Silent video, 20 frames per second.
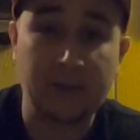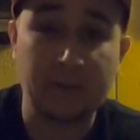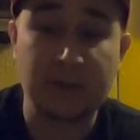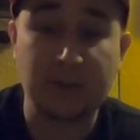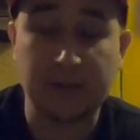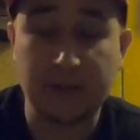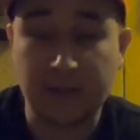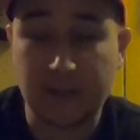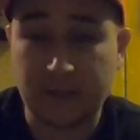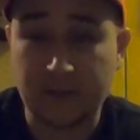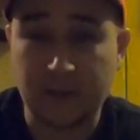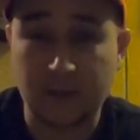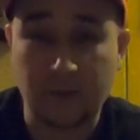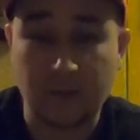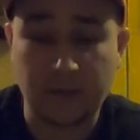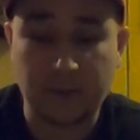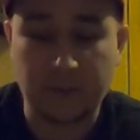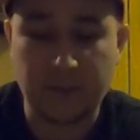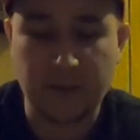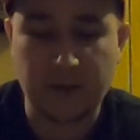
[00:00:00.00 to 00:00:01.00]
I'm sure you guys don't
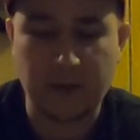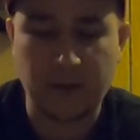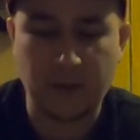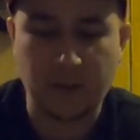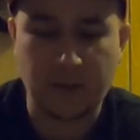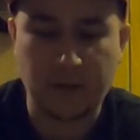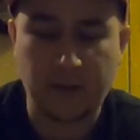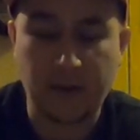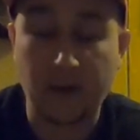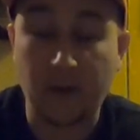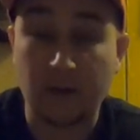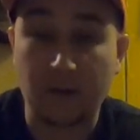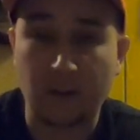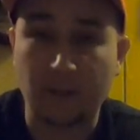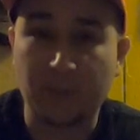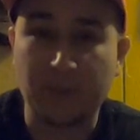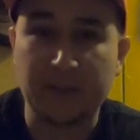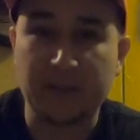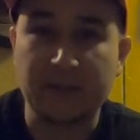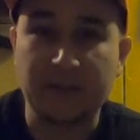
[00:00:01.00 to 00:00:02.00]
want me to go into
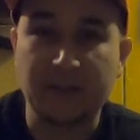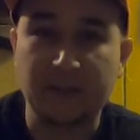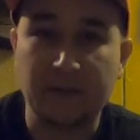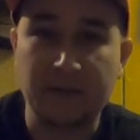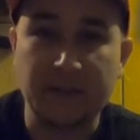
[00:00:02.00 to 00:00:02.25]
complete